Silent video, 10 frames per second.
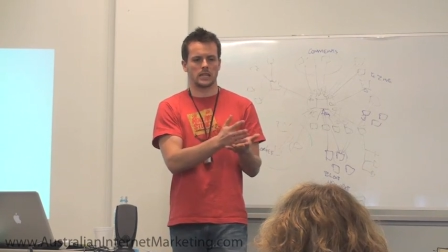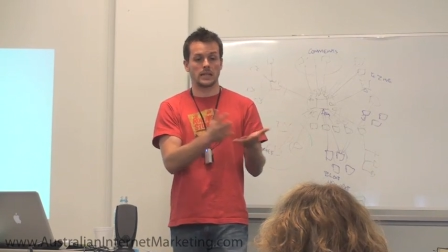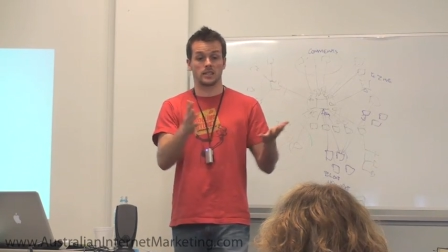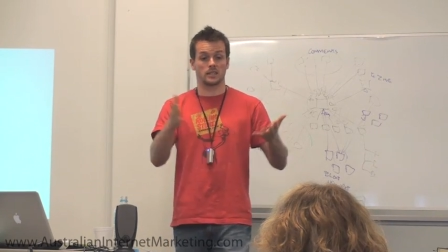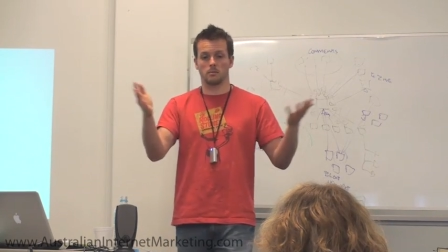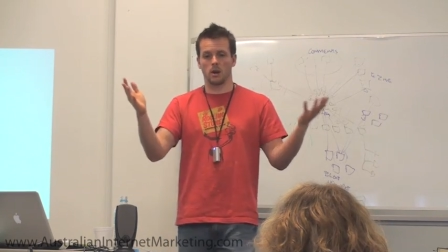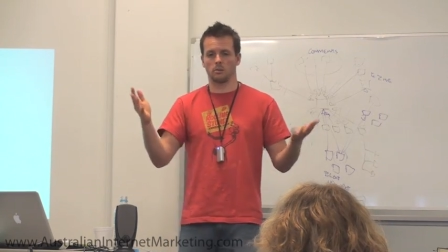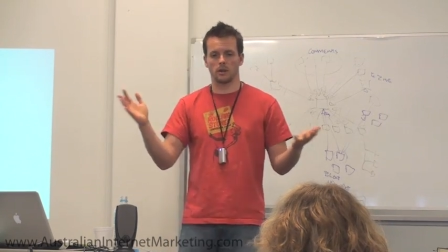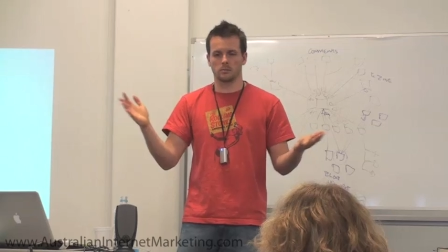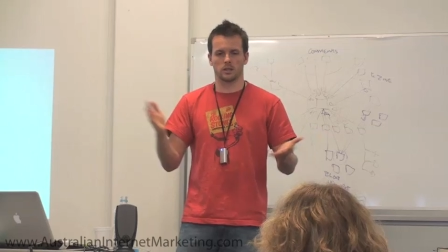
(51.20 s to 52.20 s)
dentist
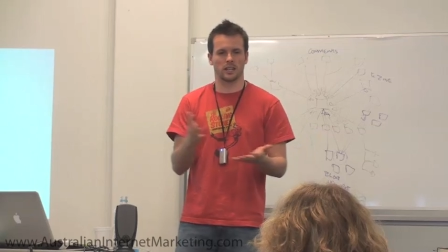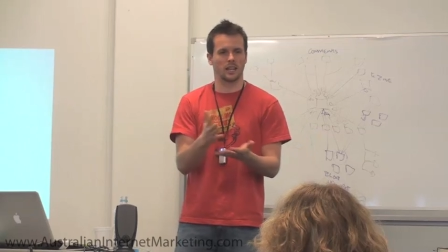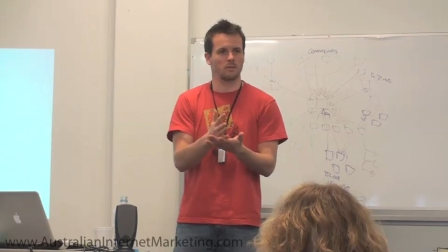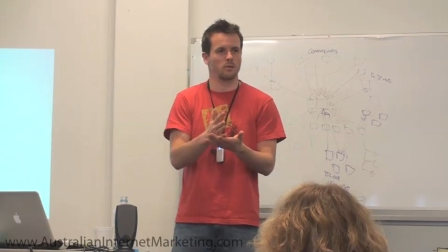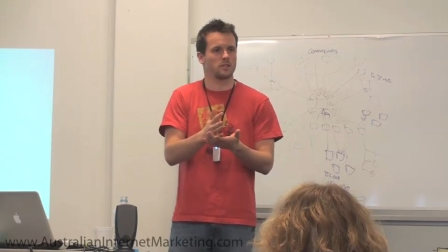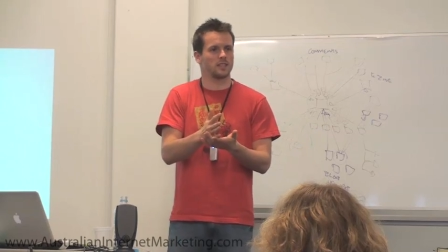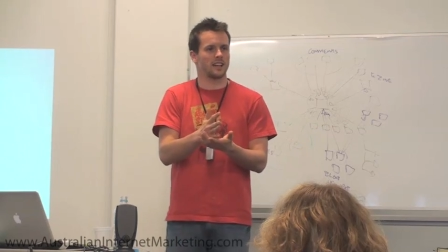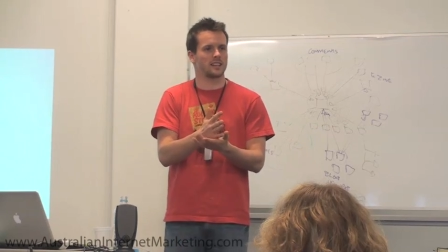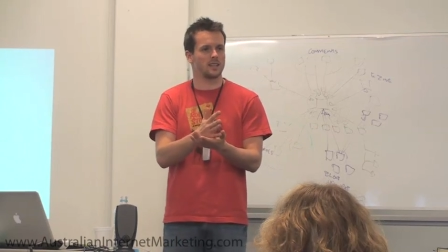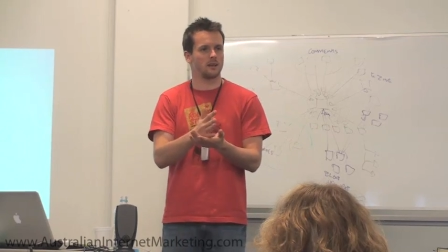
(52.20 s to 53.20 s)
Melbourne, I'm just going to keep using
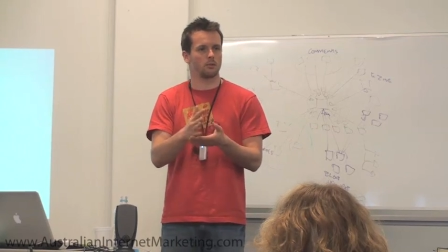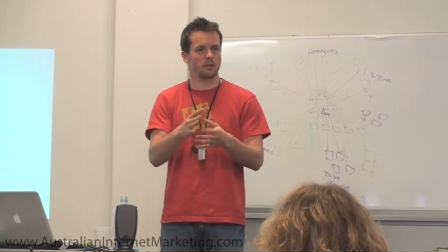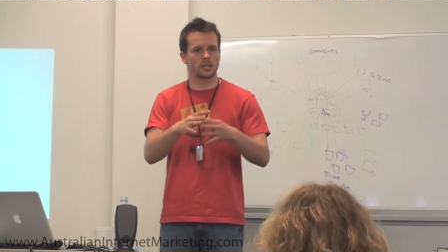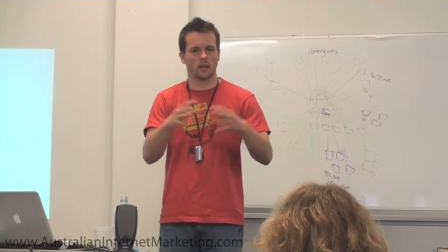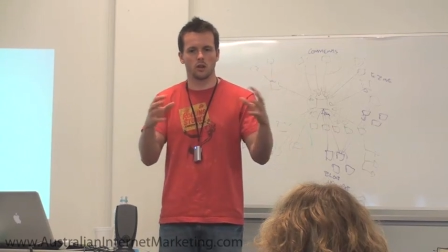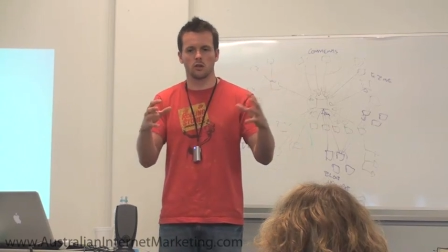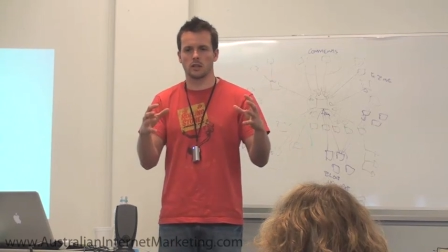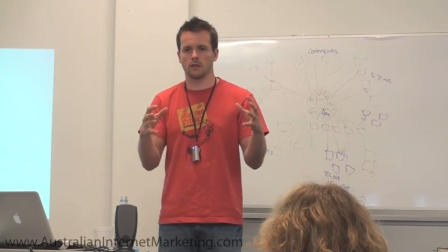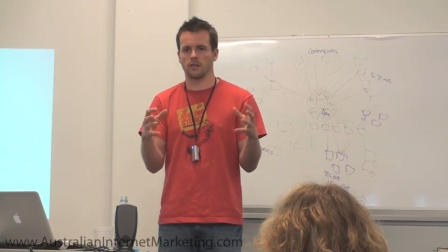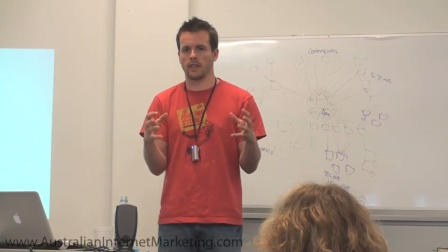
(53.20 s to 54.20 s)
that example. Let's say you're
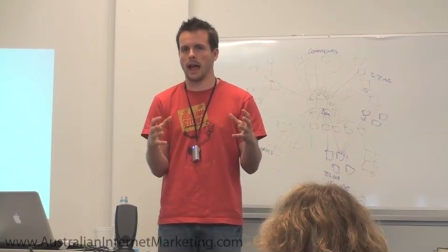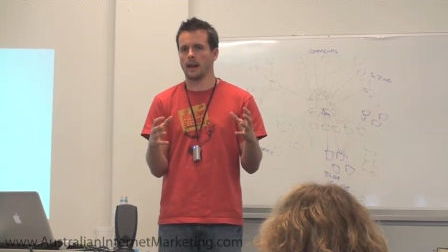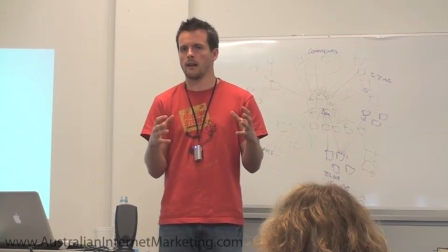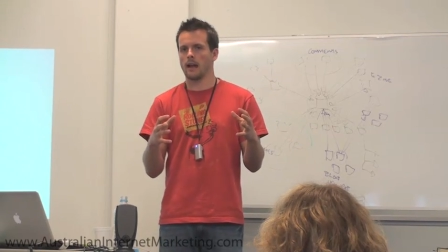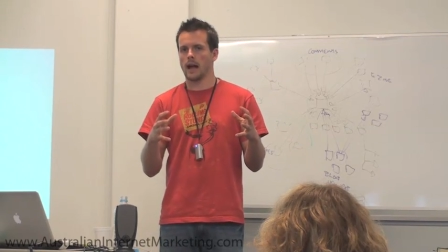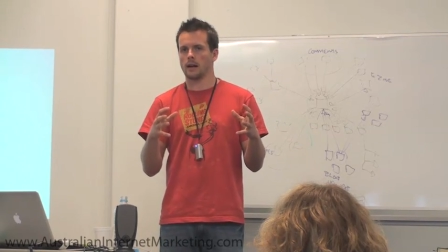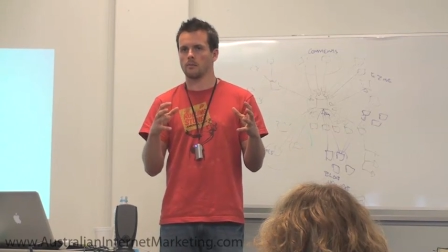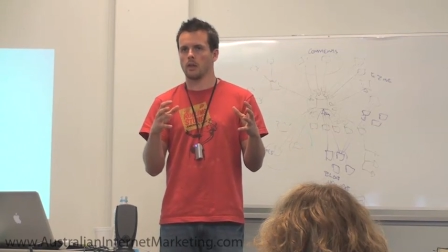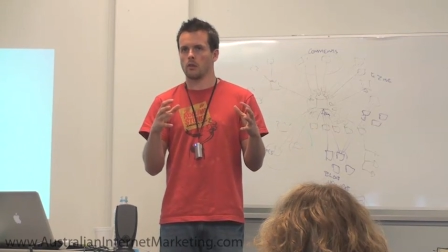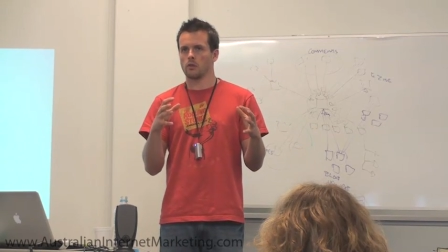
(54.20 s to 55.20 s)
using for that.
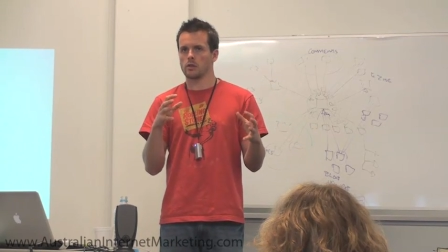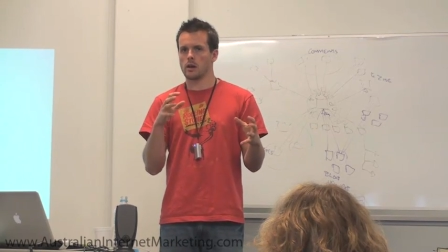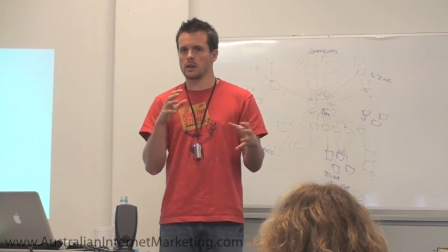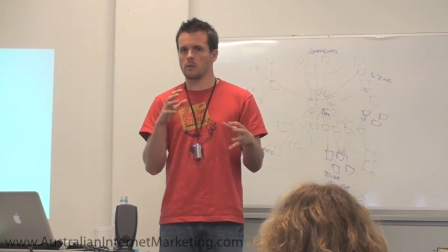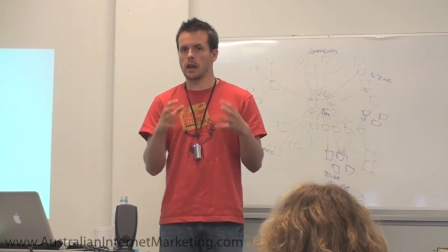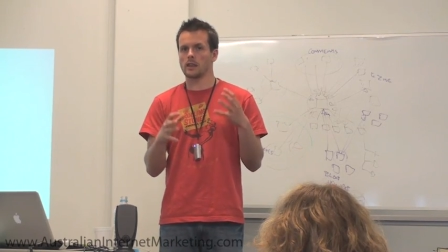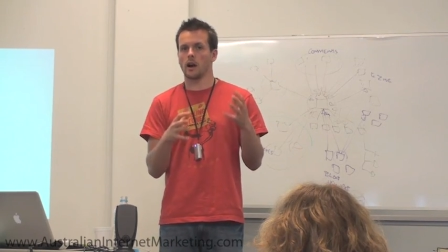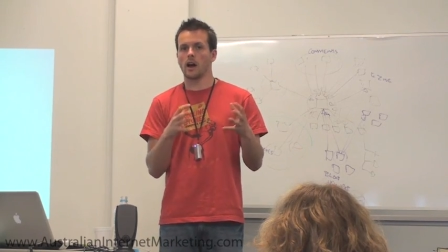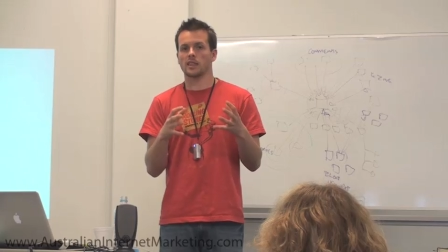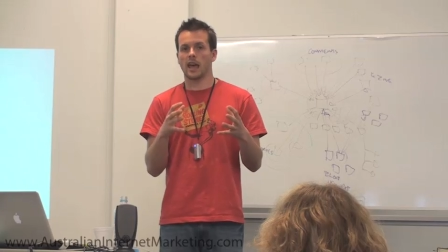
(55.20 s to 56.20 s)
Um, the, the, way
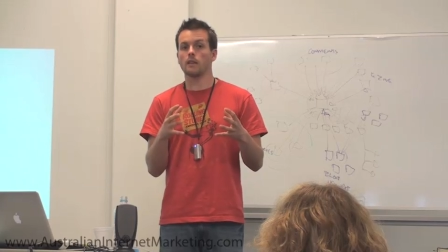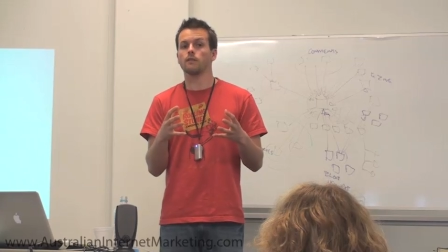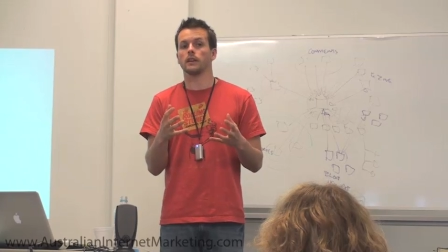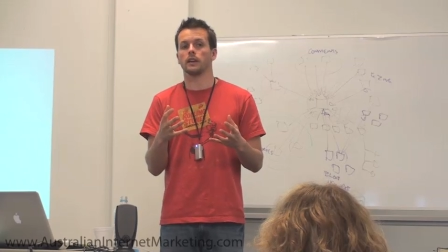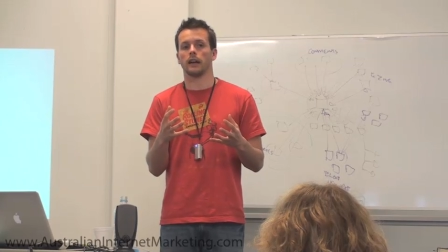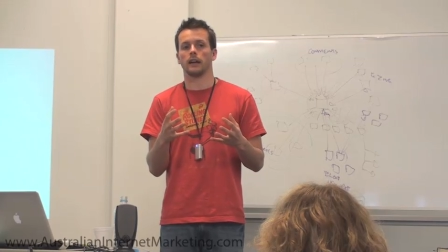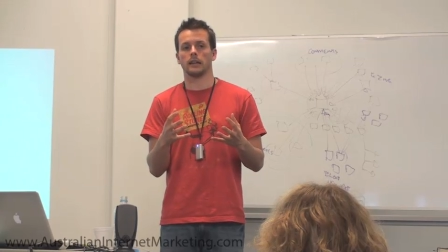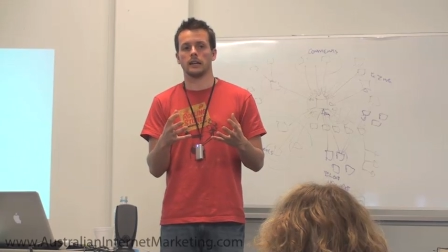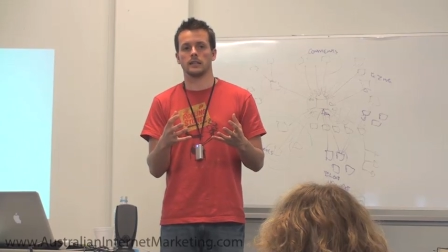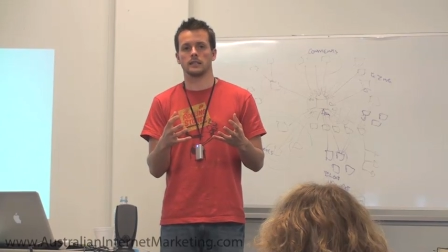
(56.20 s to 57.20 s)
that I, they
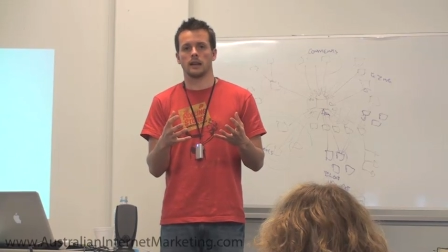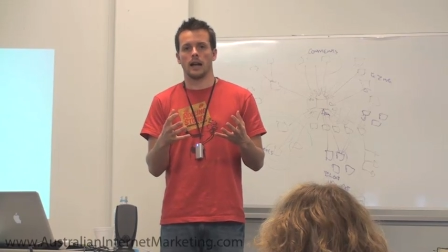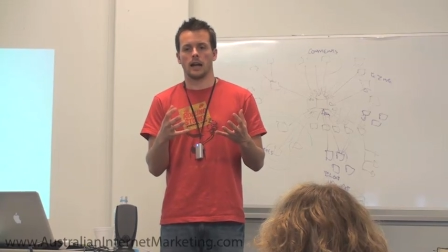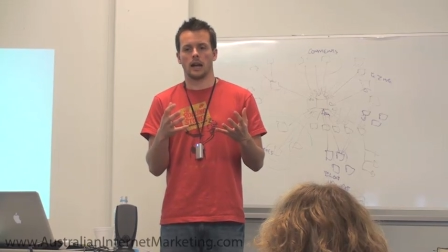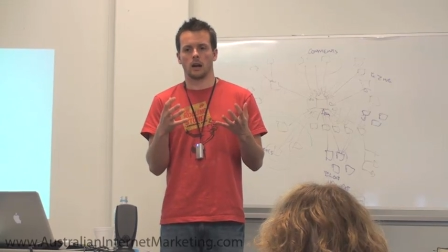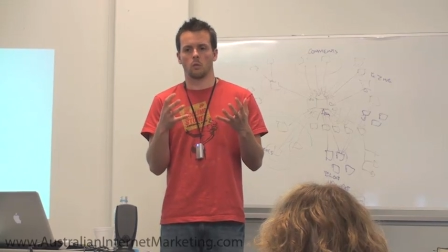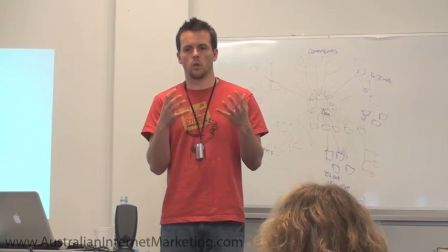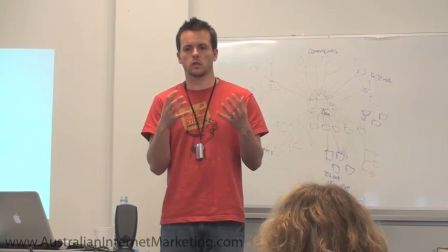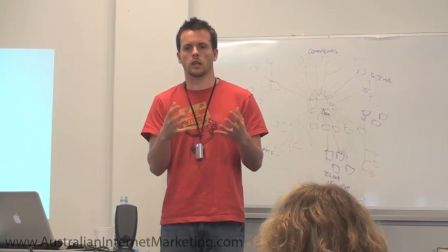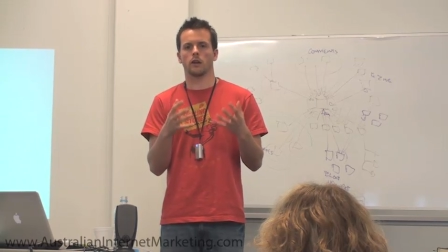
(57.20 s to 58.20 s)
figure is uh,
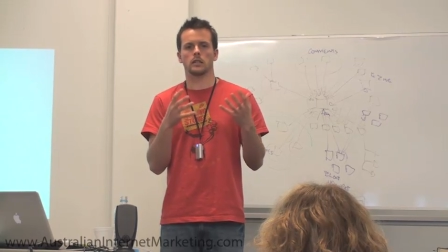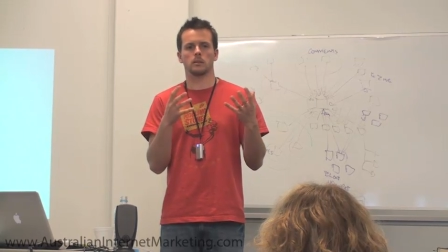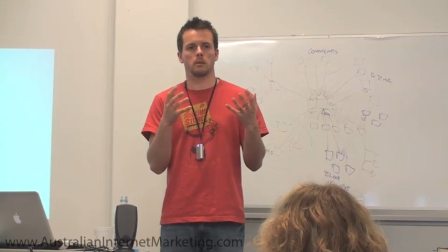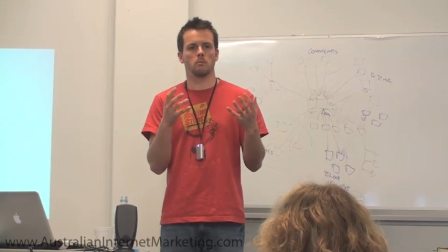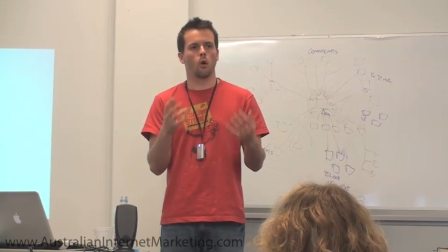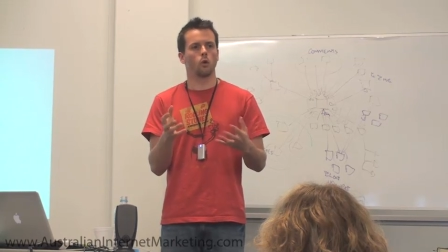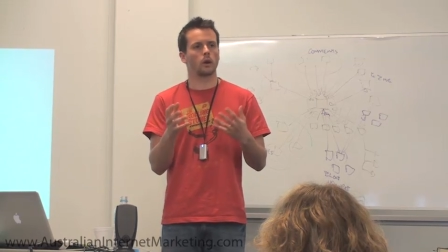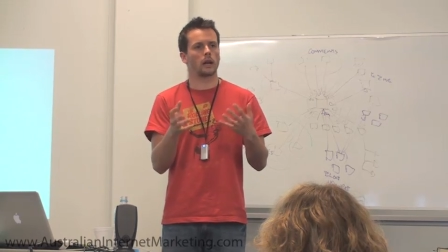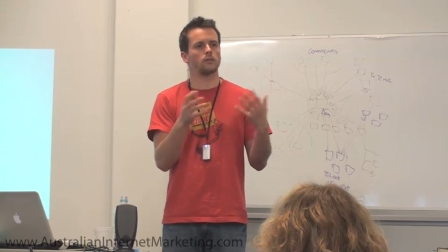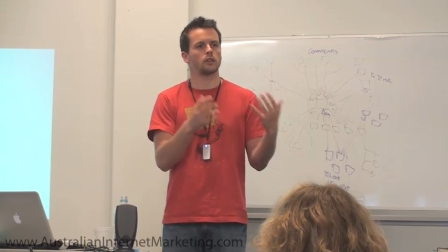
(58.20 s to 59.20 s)
what's going to be more
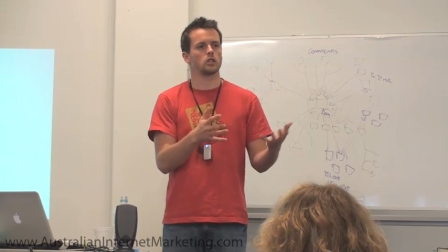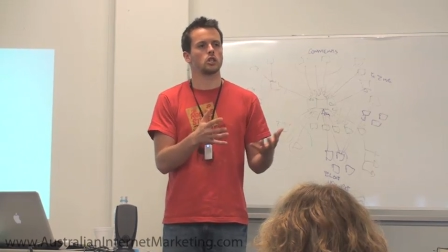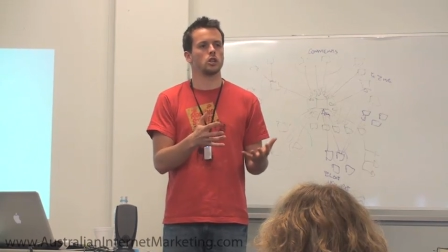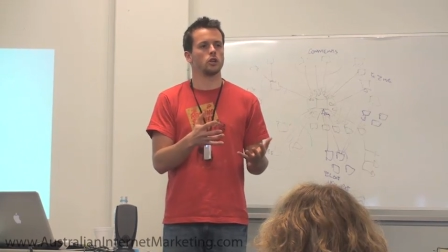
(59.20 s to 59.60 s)
relevant to